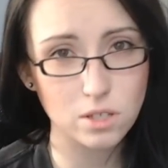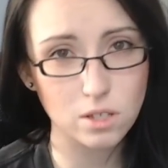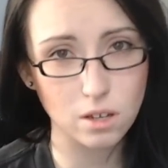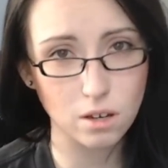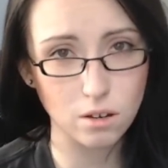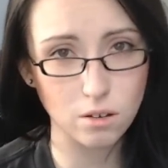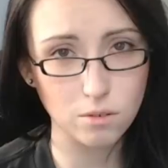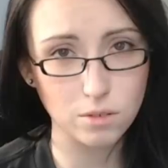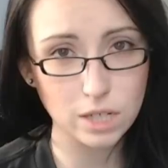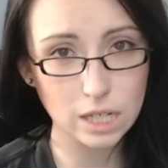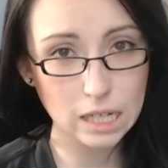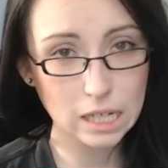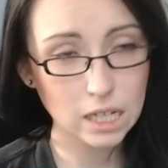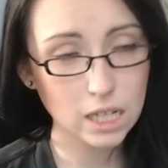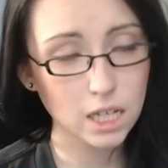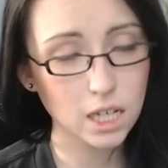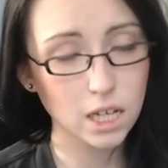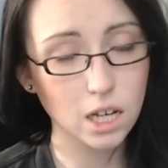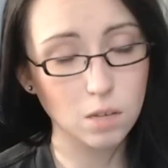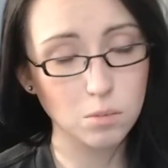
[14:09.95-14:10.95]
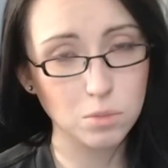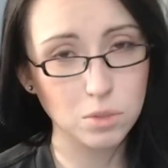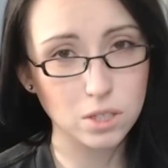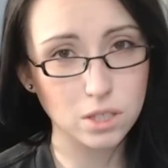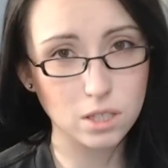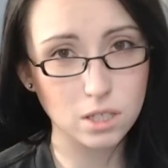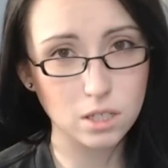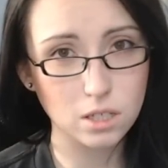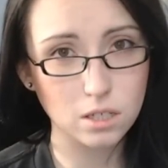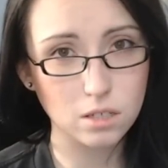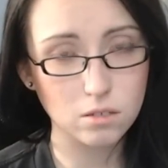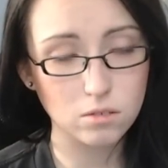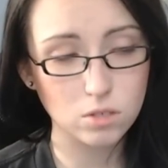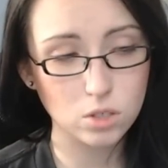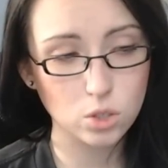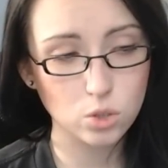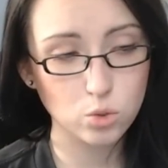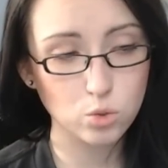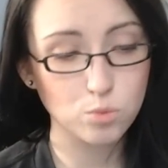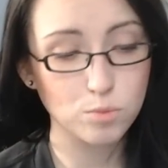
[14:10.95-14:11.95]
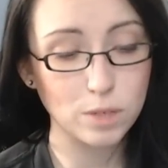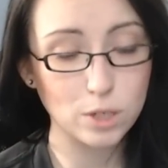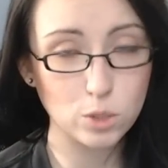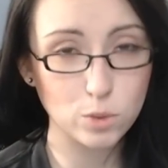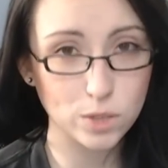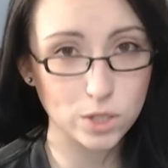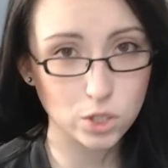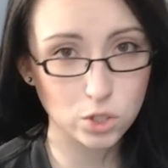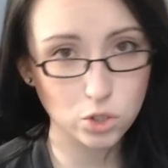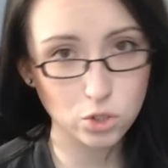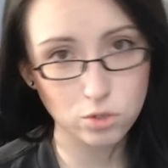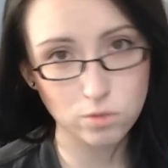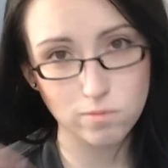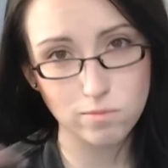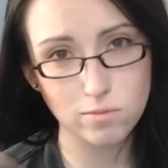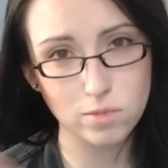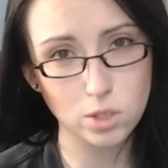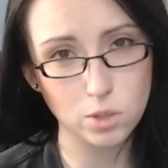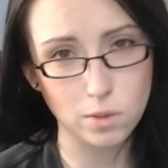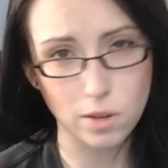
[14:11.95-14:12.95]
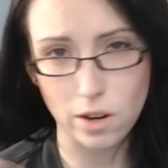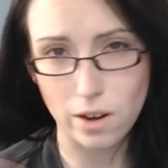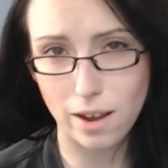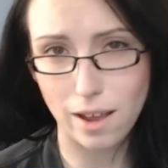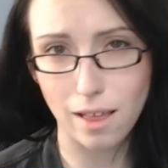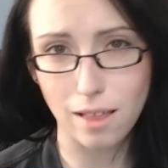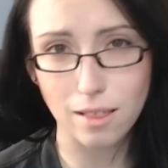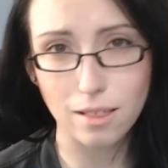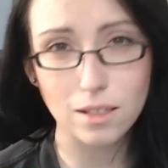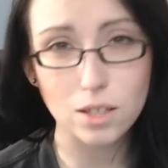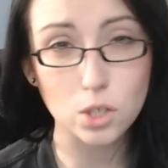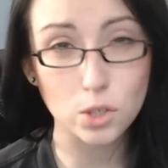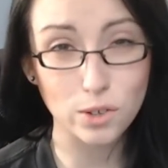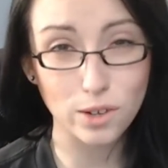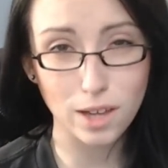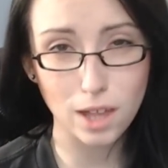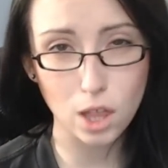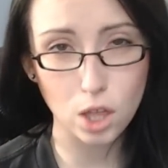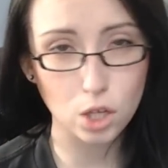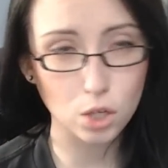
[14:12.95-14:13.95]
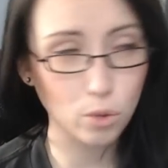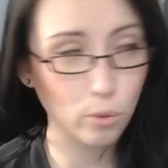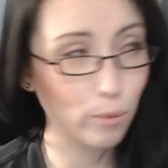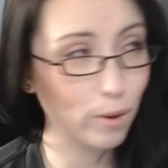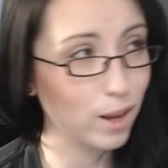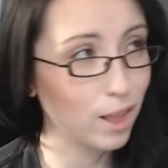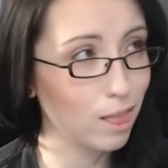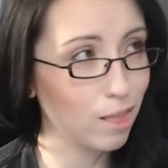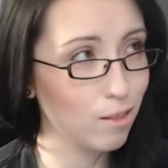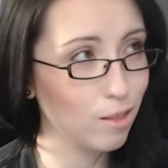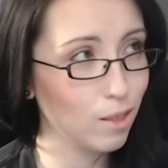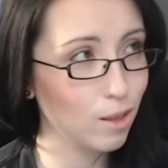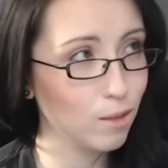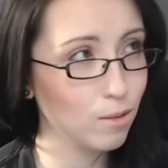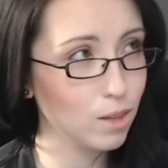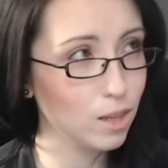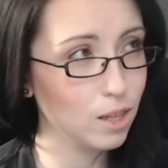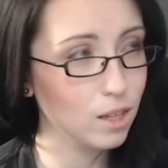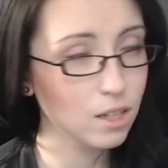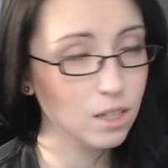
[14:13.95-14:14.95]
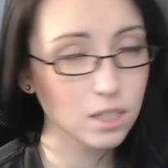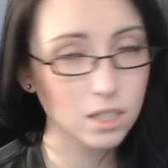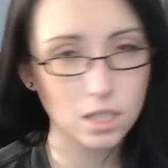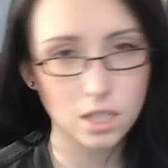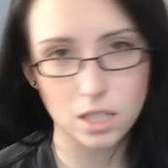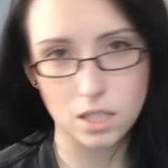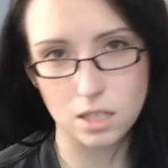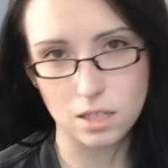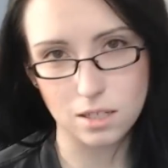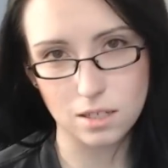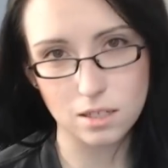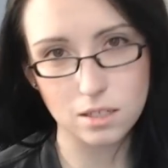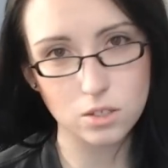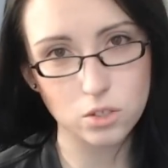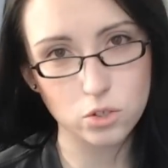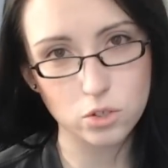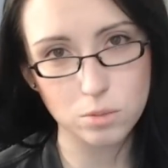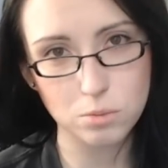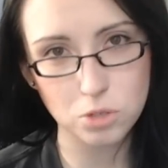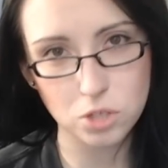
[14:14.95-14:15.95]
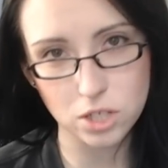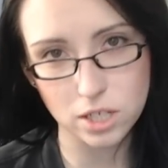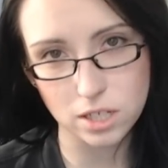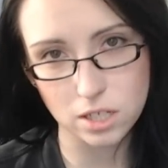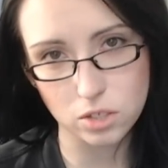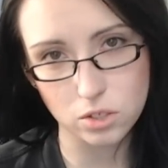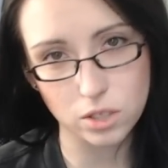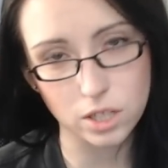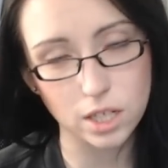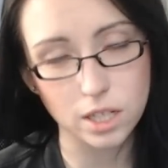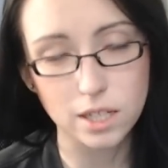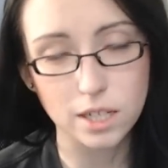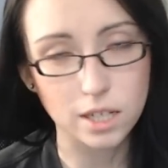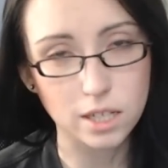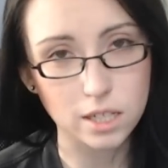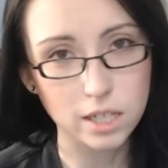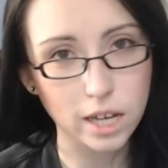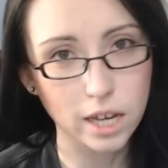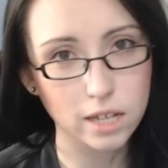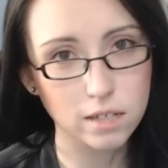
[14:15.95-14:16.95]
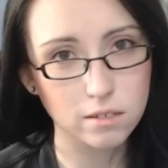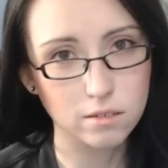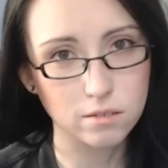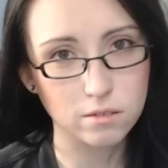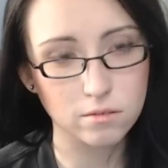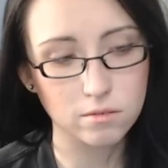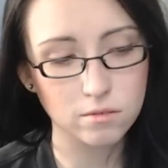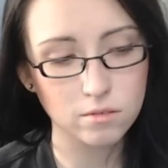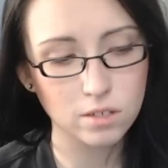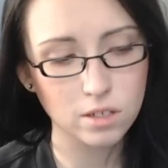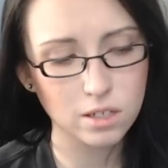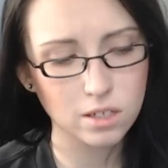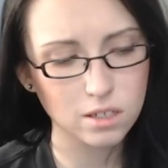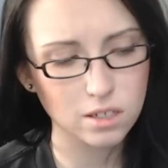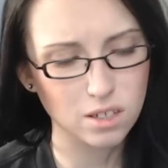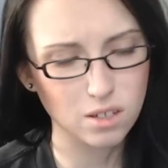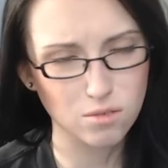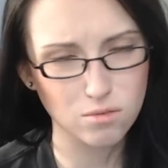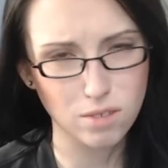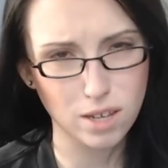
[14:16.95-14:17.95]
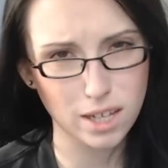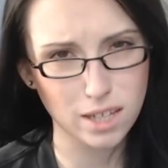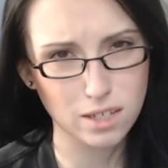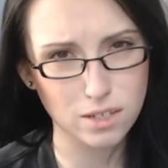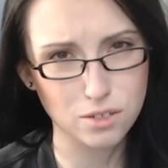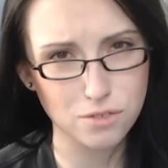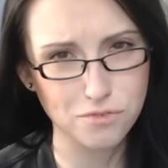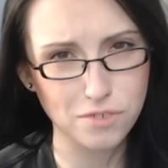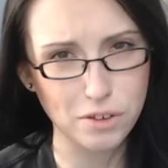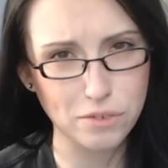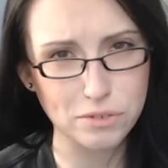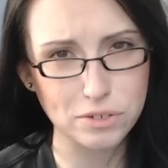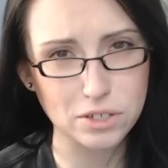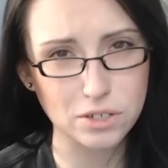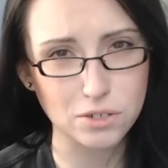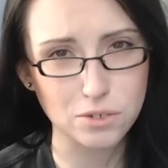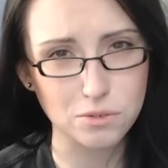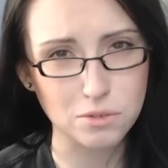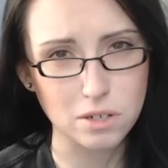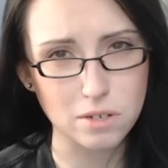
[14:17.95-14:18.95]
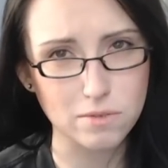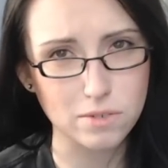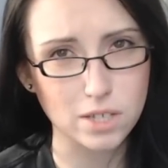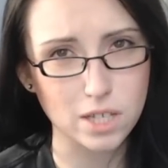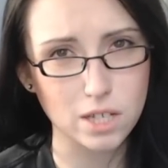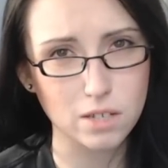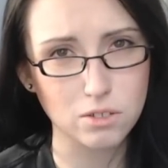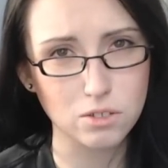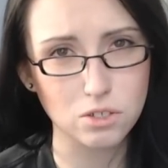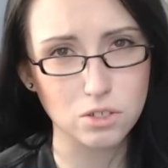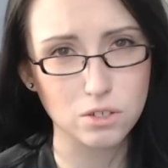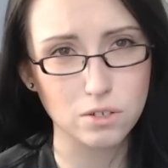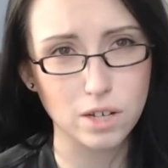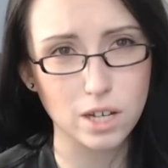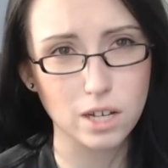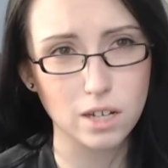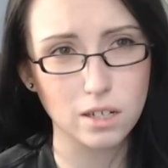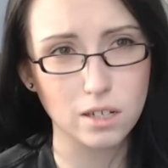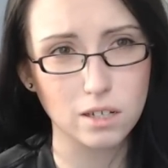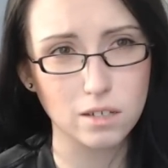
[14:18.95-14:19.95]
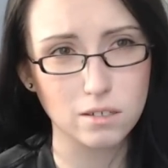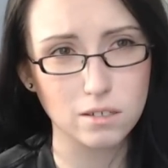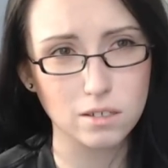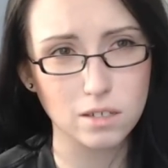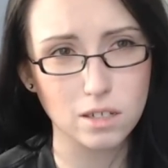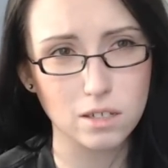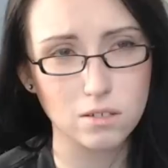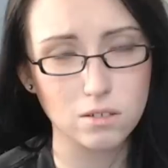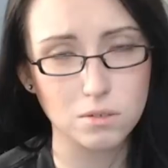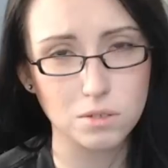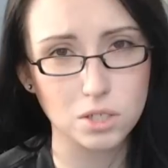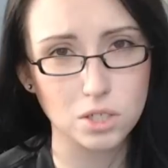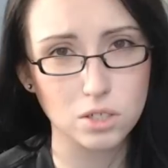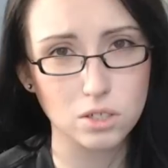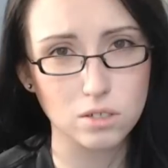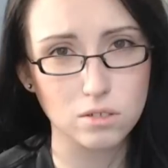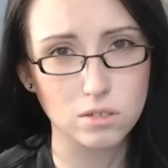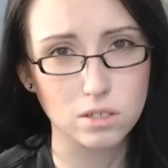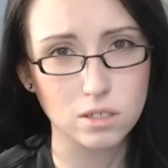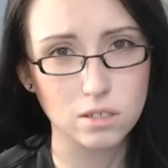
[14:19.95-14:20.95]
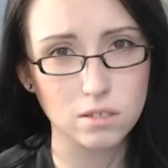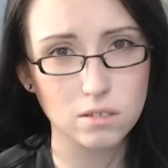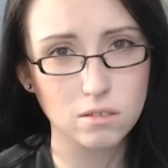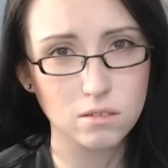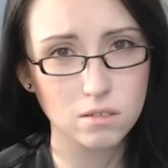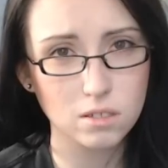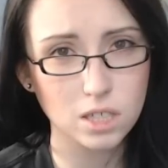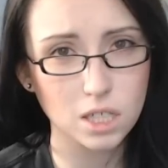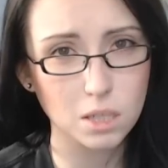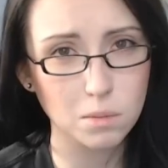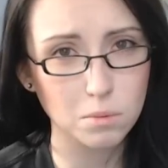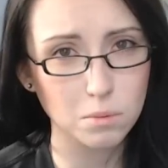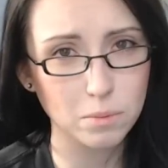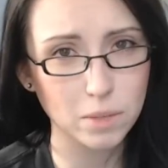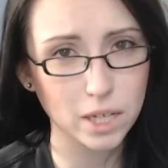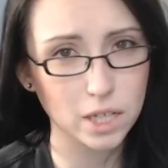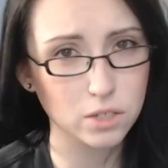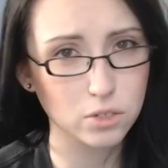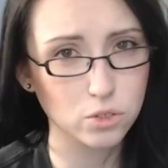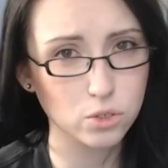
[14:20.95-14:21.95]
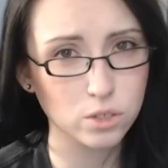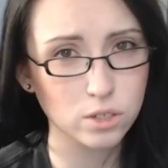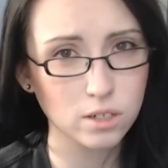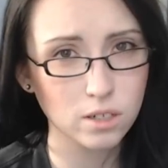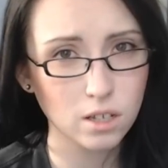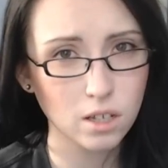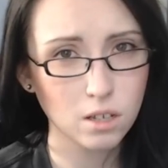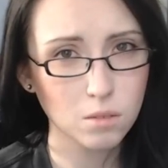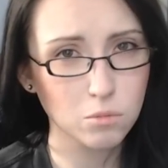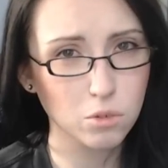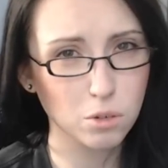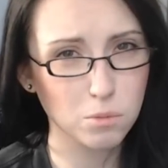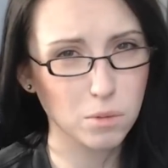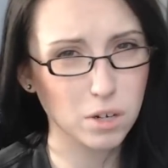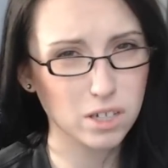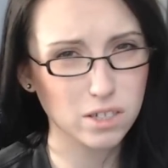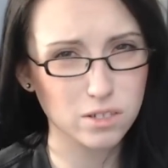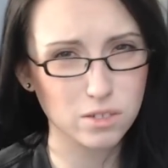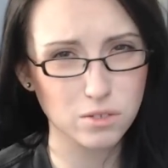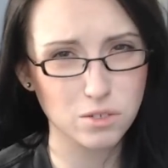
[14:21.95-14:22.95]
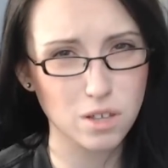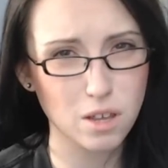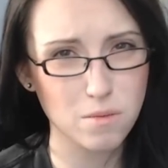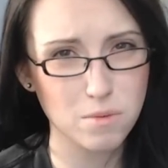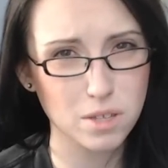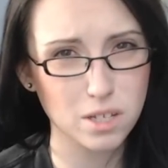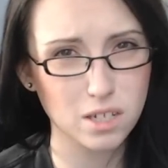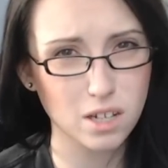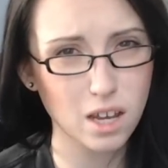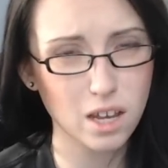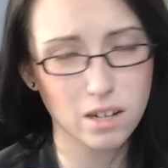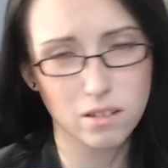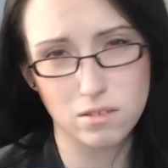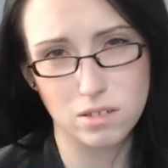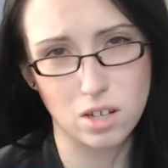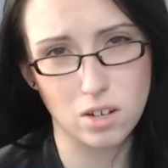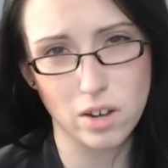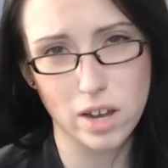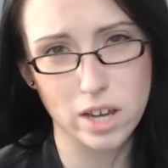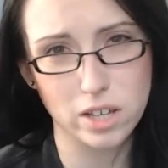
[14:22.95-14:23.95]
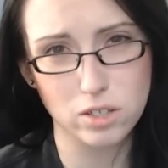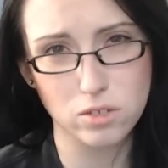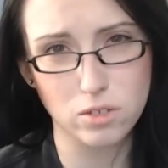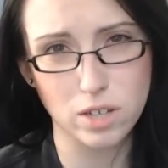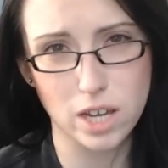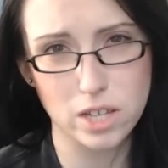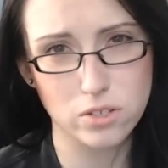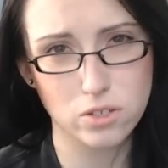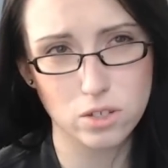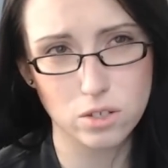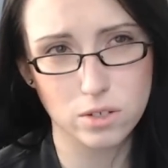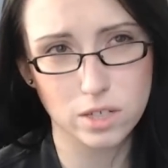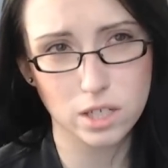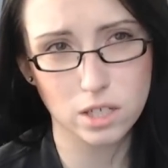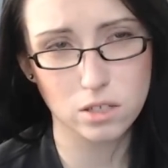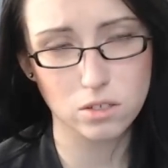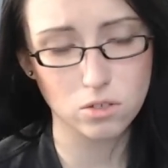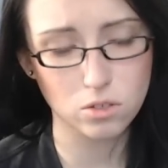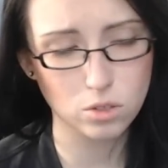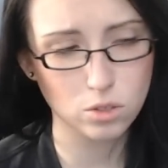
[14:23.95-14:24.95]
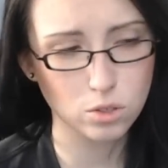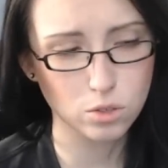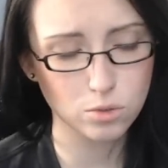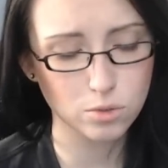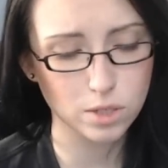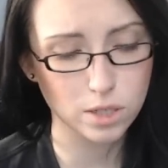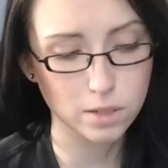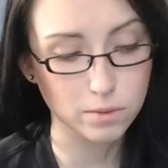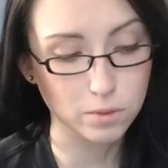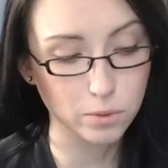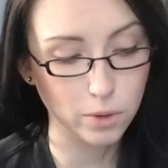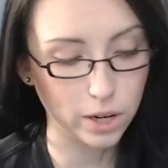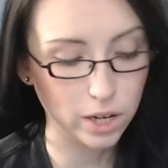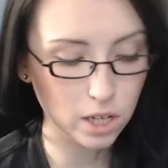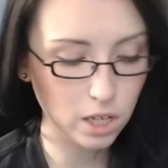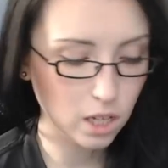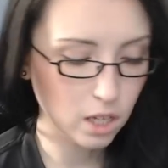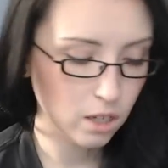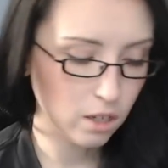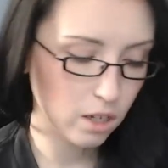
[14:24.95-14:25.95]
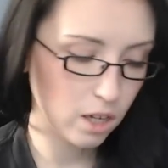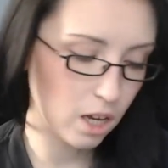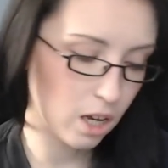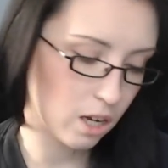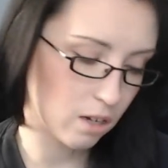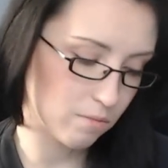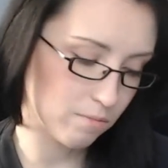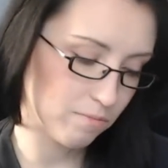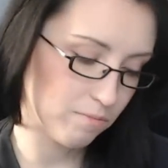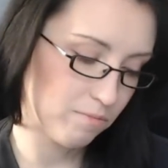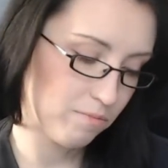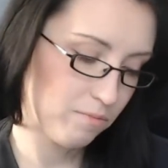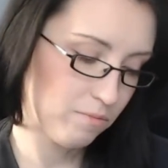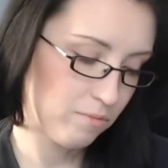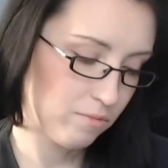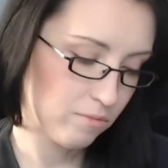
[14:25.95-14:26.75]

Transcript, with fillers: So I'll put the my Twitch URL or in the description and you can click that and go like it or favorite it or whatever the hell you do. I, I, don't, I don't know what you do to keep a page bookmarked or something. I don't know how you guys do it. You do whatever you want. Um,